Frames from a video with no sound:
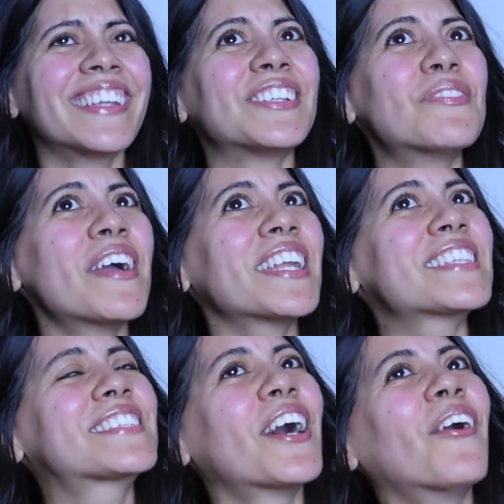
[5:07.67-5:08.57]
you made
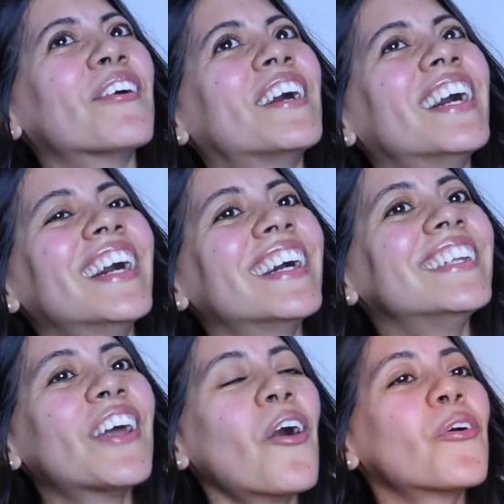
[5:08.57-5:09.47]
it so.
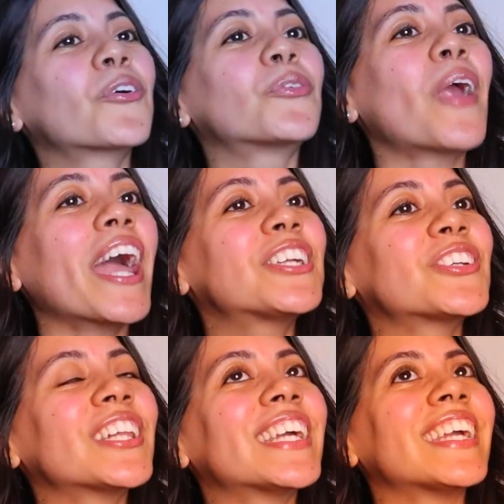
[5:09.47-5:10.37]
No,
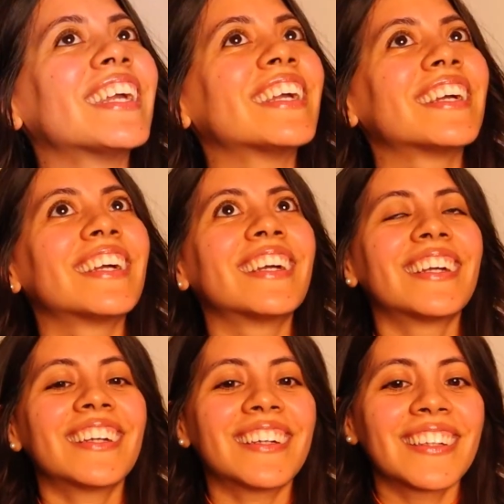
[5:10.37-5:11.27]
gradually.
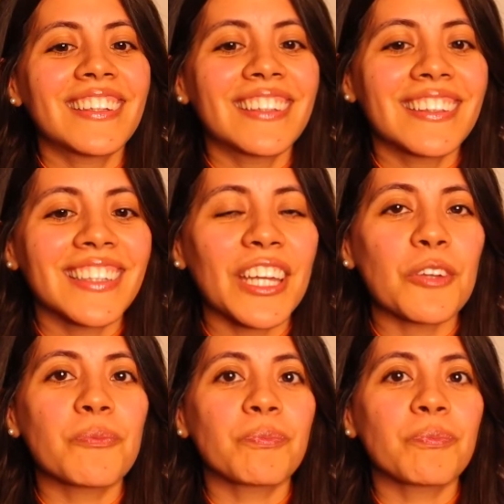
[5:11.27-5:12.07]
Okay.